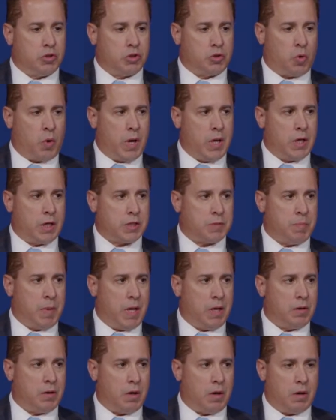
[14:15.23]
try and
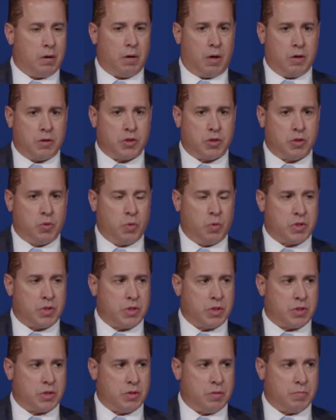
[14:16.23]
expand our sewer
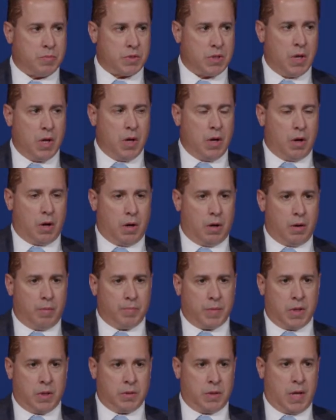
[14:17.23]
systems.
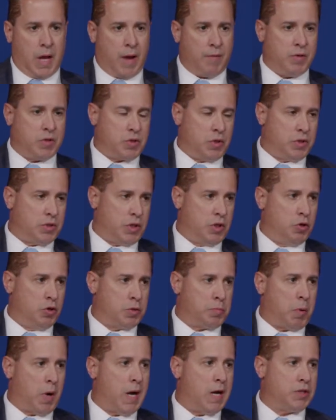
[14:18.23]
Obviously, it's a
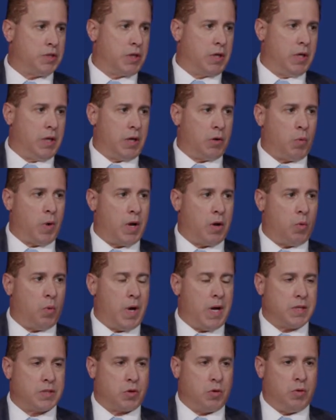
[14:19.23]
huge project getting around
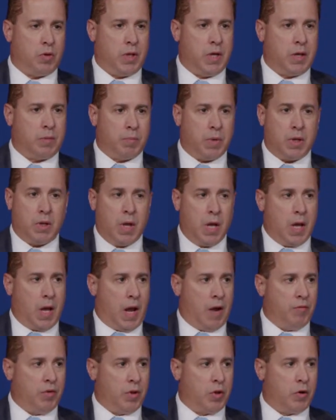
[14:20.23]
Owasco Lake, but
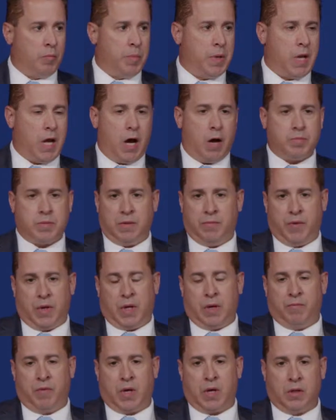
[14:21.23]
every little bit helps.
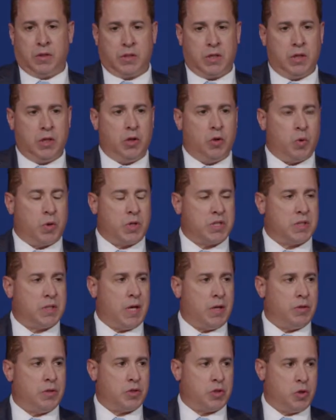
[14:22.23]
If you continue to
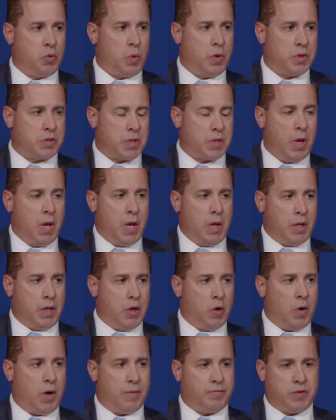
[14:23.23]
extend the sewers
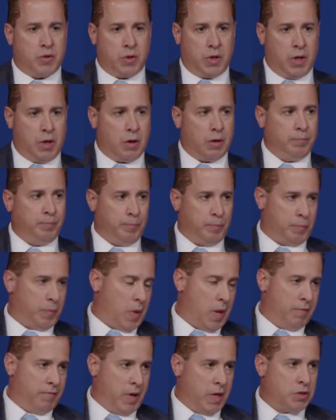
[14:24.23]
year after year,
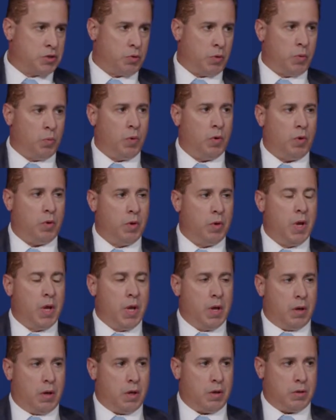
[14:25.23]
eventually we'll
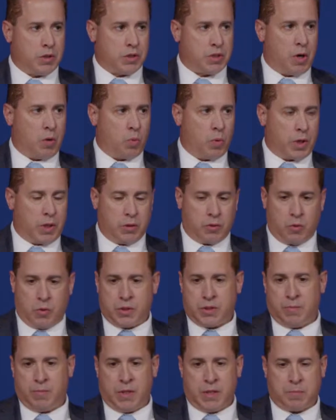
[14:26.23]
start working
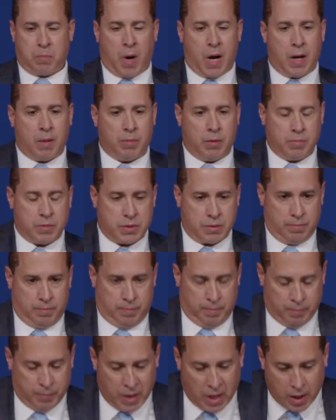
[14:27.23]
towards some of these problems.
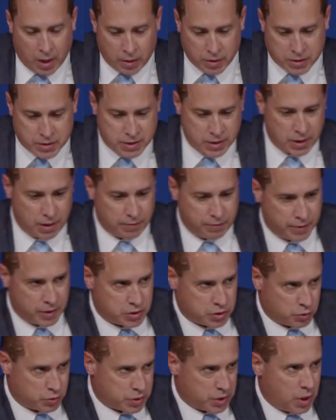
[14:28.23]
The city
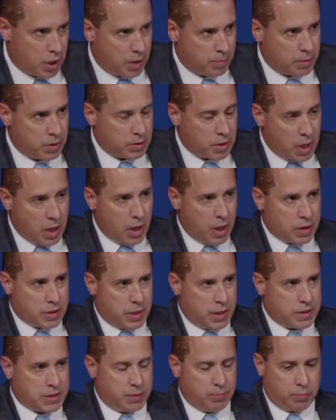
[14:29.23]
officials in Auburn,
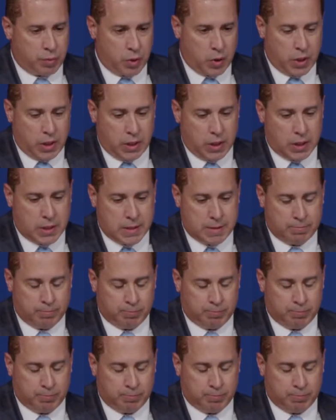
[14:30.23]
they seem pretty